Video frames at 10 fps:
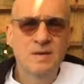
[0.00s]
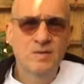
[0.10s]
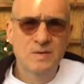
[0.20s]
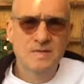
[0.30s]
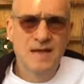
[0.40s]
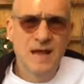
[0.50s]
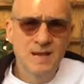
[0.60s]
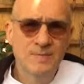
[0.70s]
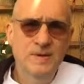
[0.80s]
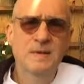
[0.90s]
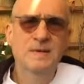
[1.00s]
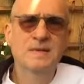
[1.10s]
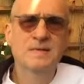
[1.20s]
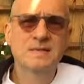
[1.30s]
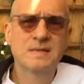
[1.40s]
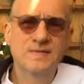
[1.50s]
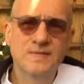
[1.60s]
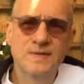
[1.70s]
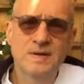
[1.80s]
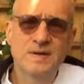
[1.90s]
what's happening is
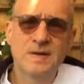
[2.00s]
different.